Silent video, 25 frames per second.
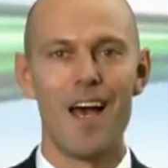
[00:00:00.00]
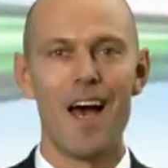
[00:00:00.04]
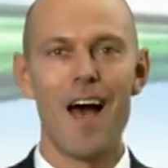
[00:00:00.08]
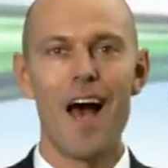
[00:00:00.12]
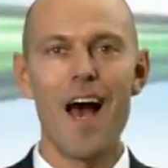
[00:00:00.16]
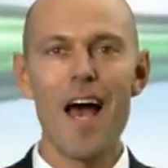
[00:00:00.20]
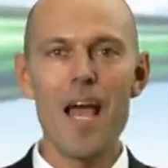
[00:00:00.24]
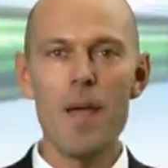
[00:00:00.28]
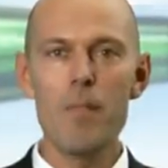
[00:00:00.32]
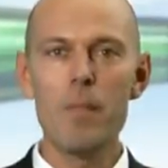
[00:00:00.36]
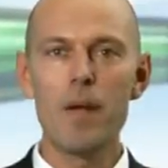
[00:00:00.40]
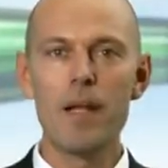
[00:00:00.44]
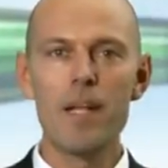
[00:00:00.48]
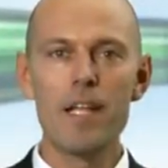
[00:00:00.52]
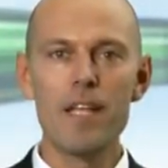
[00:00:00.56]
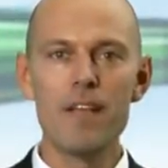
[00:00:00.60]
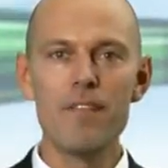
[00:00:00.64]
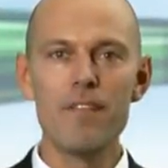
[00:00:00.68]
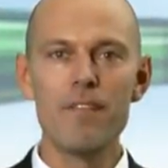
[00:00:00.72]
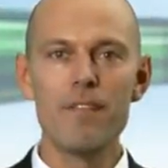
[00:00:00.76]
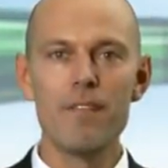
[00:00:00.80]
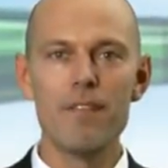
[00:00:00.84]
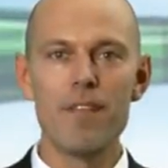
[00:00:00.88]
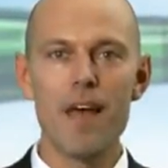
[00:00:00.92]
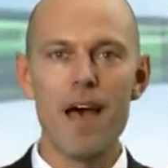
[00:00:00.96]
I believe
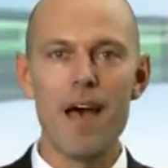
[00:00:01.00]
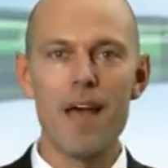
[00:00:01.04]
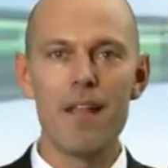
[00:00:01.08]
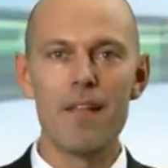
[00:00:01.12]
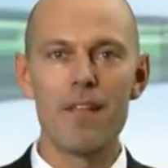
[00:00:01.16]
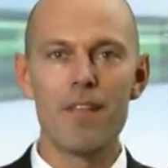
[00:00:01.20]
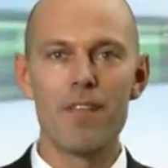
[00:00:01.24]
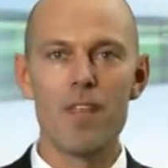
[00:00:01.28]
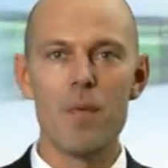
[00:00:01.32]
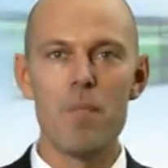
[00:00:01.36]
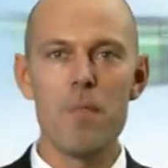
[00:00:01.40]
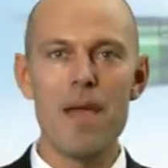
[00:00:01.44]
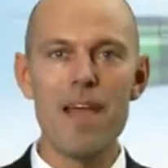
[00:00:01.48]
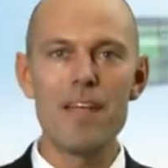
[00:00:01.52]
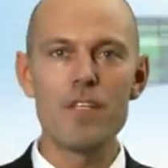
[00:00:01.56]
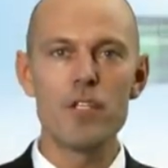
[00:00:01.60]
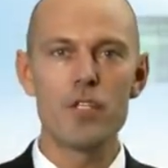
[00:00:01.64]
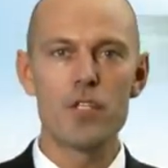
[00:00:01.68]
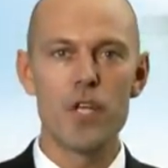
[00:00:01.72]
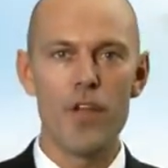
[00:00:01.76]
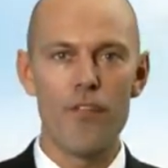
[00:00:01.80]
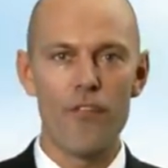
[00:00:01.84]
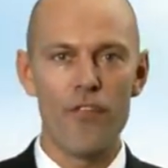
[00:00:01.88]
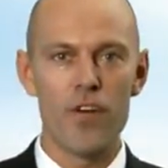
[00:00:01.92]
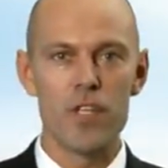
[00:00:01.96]
that the major
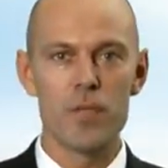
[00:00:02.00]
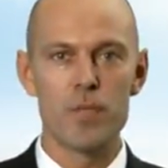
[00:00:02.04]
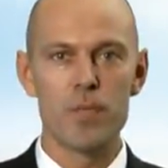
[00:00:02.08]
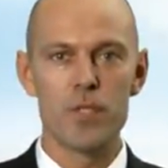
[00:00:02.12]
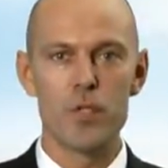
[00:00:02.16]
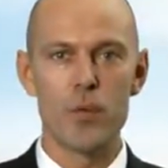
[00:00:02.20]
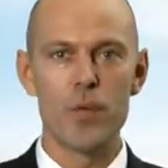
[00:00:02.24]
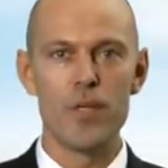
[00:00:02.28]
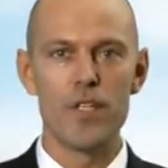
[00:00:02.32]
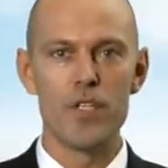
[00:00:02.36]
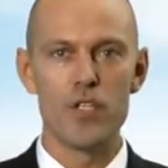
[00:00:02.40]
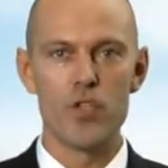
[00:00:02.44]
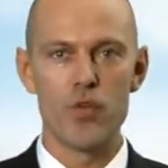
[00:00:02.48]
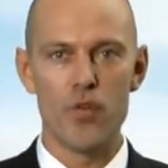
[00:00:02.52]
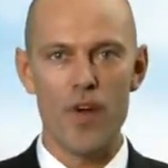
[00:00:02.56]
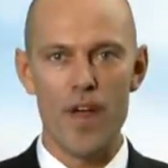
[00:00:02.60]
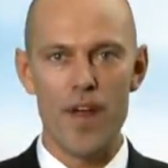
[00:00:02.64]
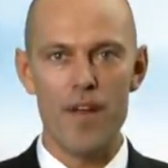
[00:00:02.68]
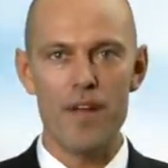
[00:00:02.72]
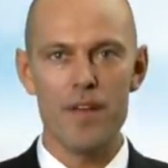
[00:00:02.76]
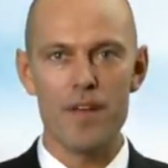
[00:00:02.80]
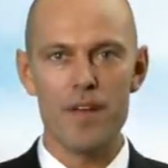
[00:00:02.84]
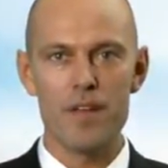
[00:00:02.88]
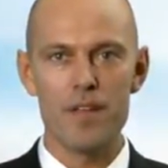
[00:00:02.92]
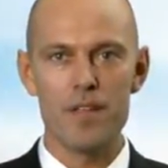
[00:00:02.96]
difference between
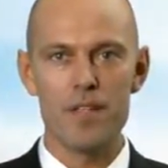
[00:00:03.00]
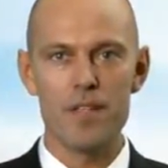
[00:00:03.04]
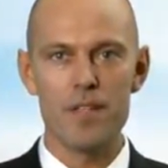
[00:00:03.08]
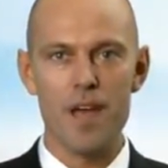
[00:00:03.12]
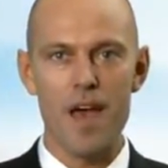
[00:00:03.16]
traders